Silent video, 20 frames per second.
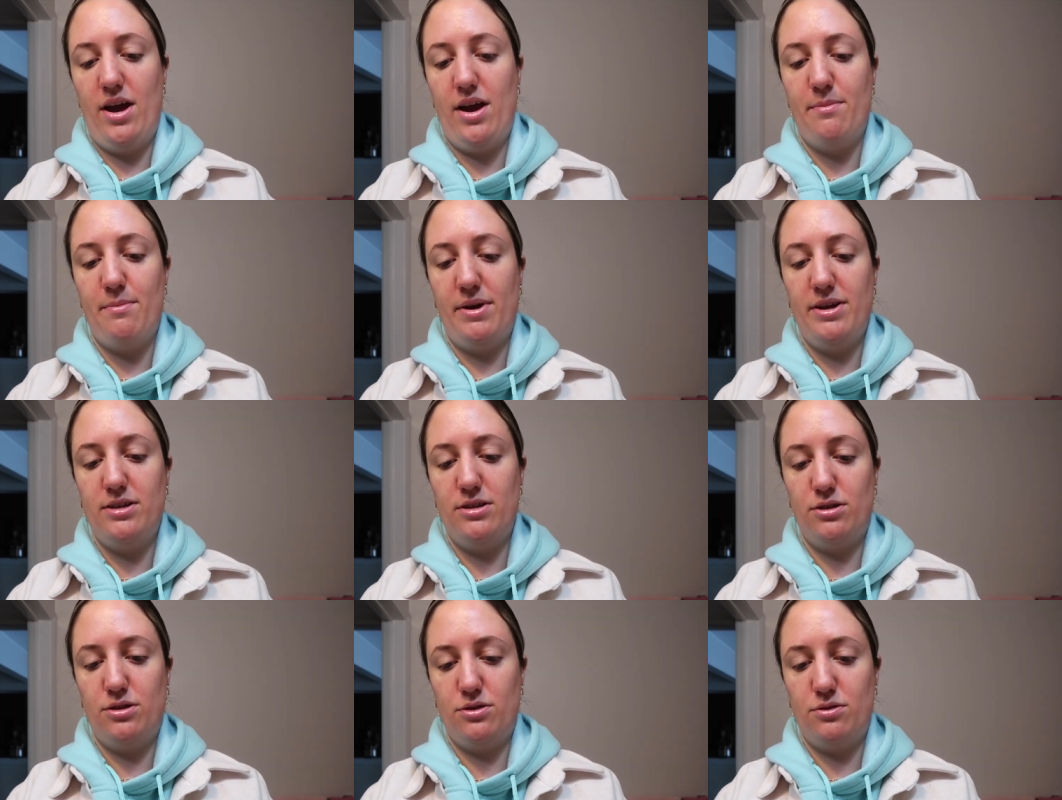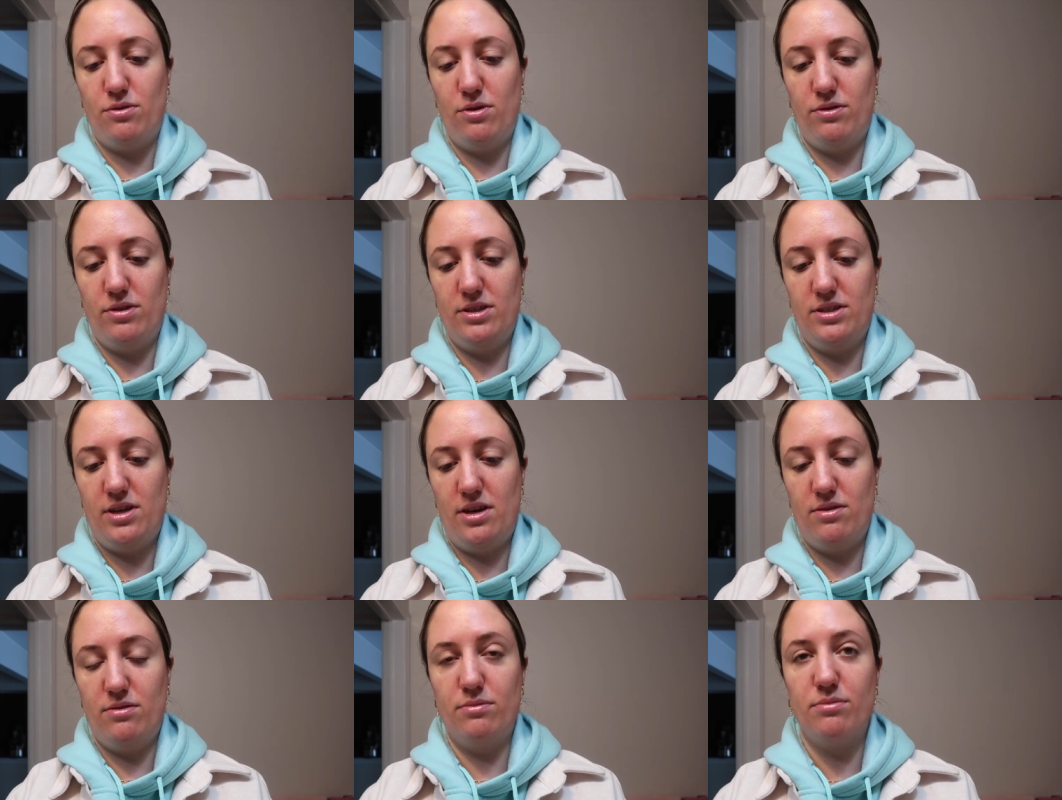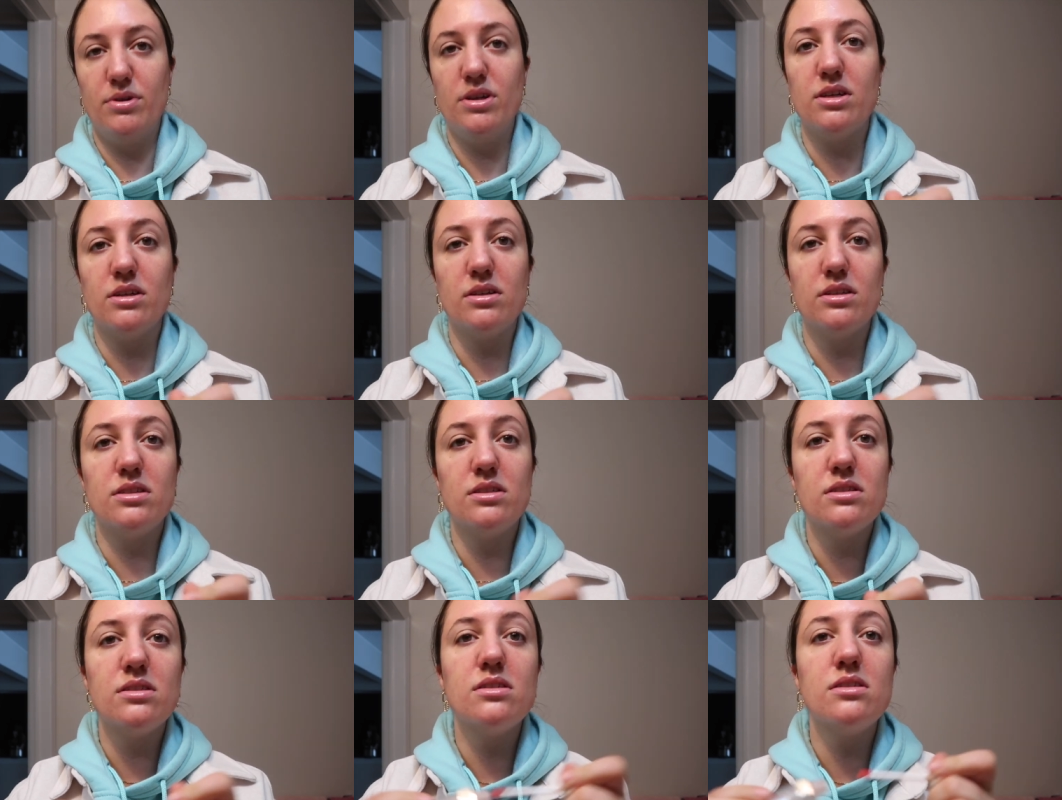I might just throw this out
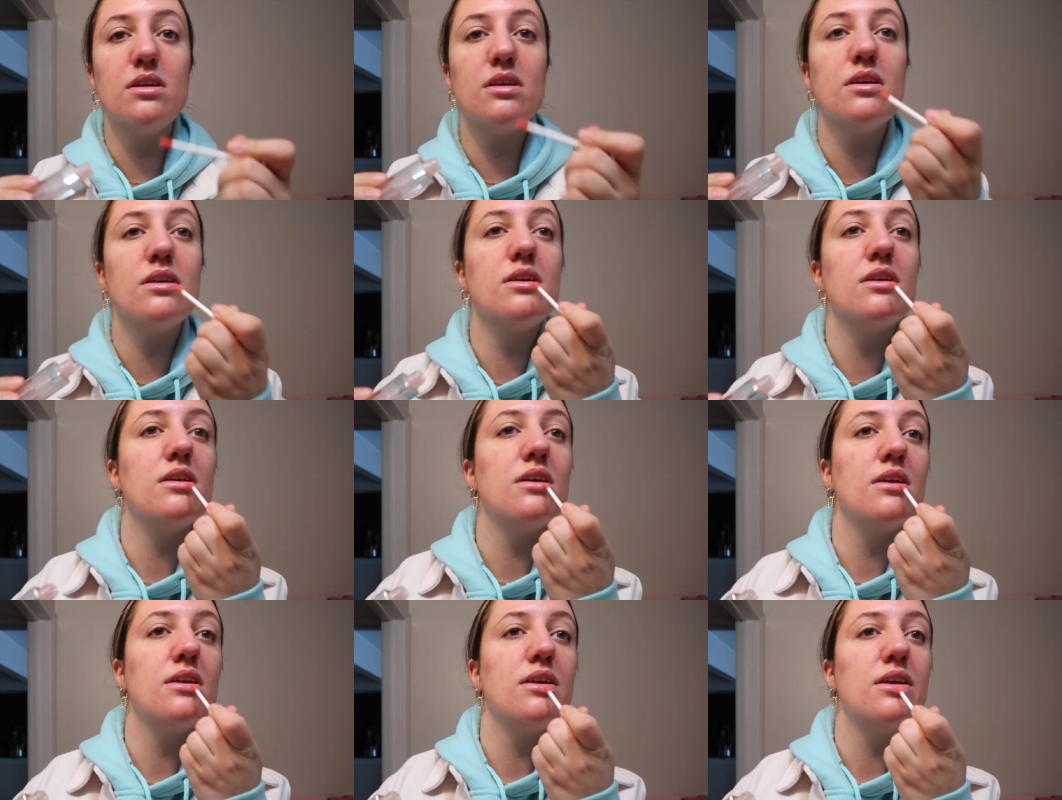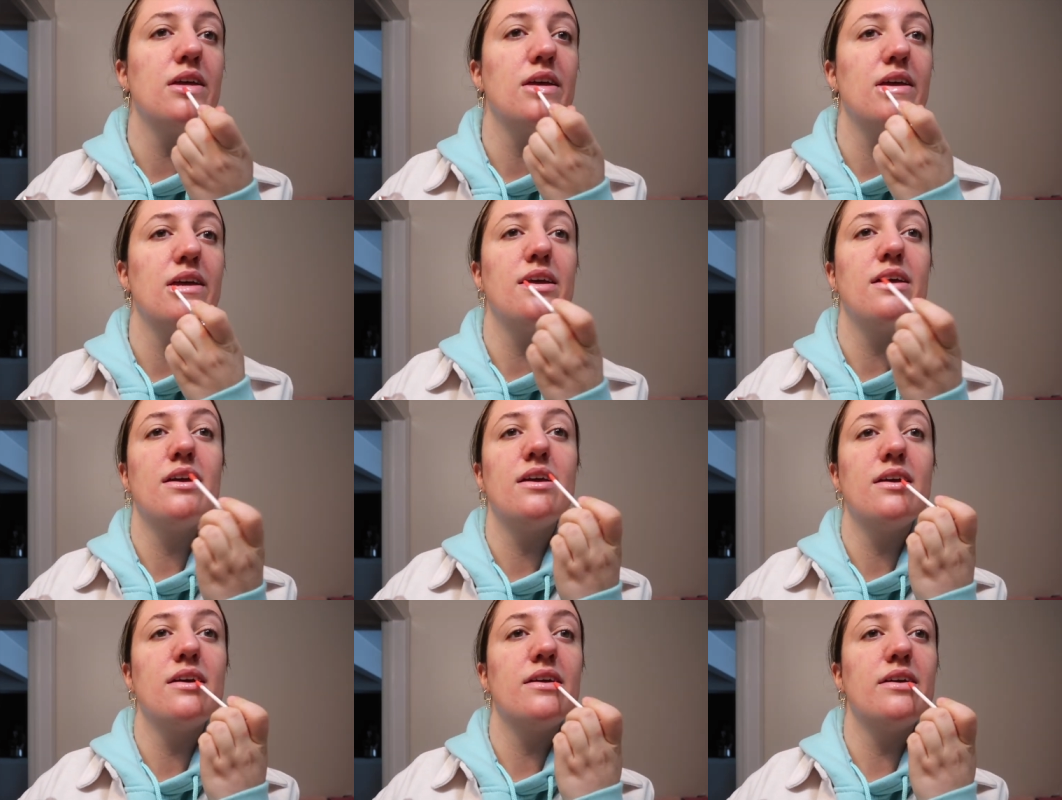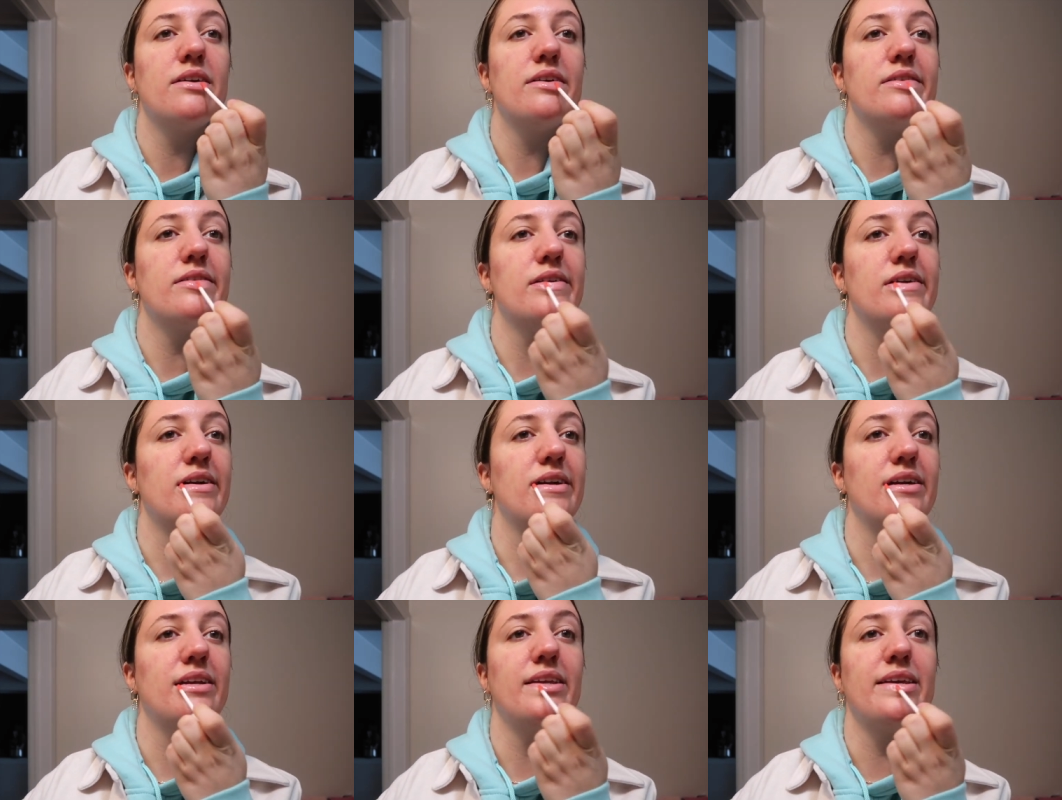because I
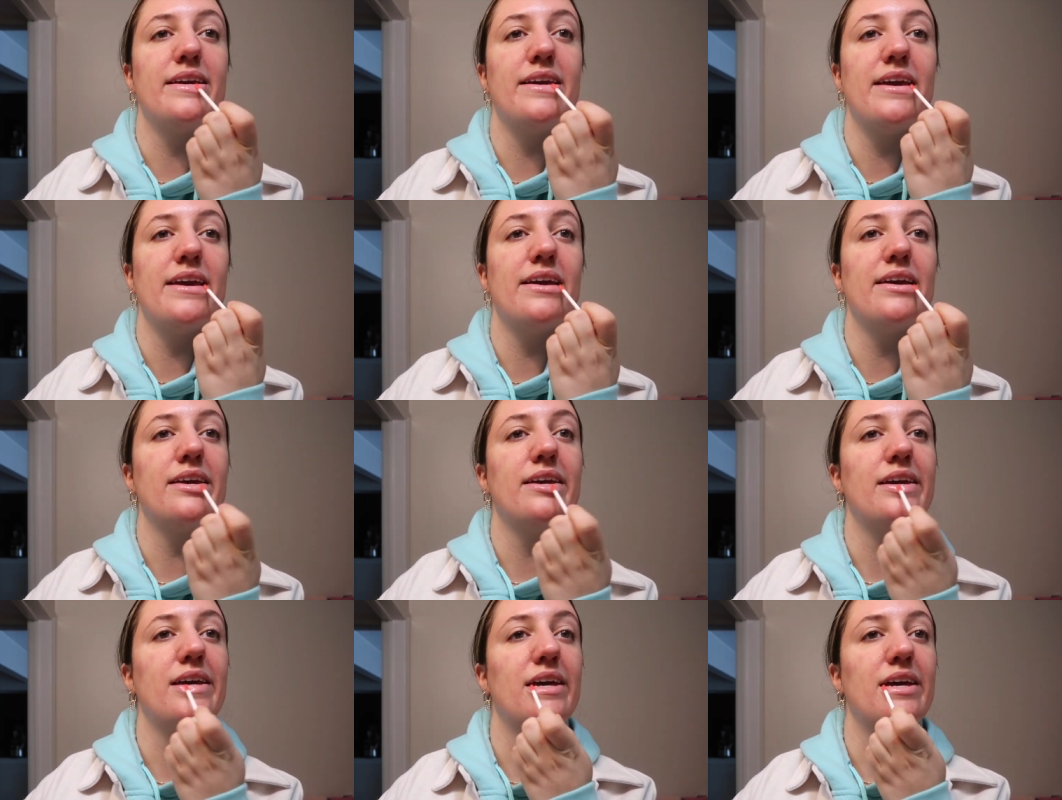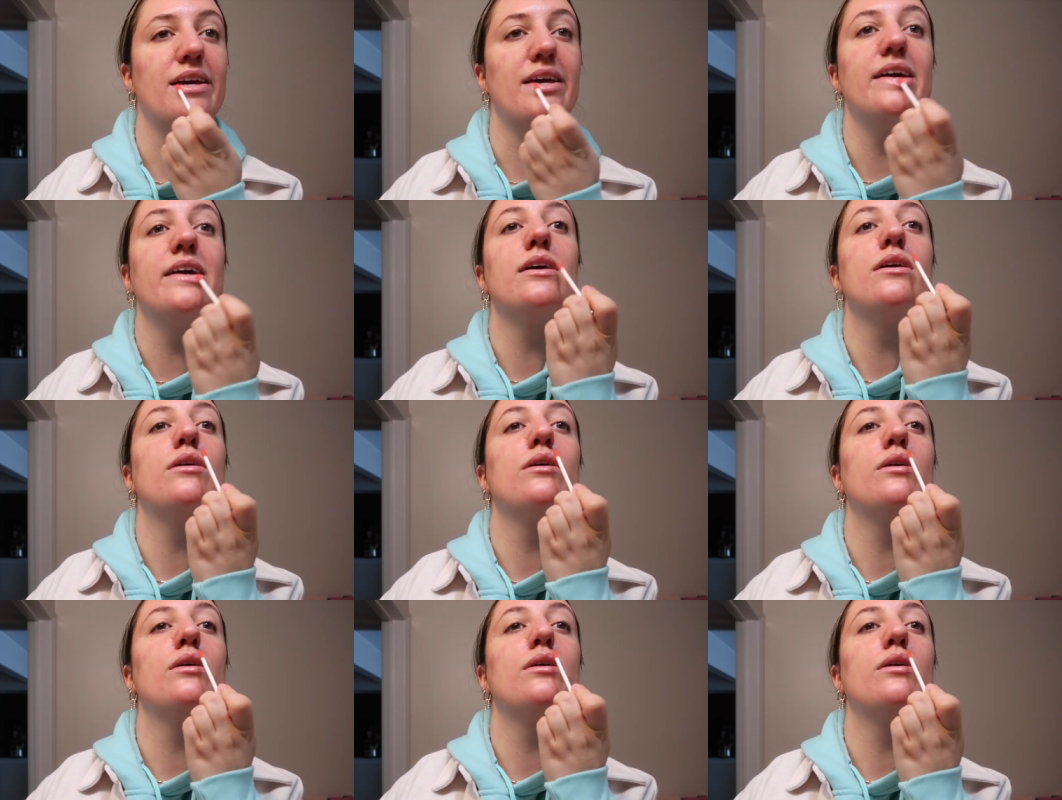really can't get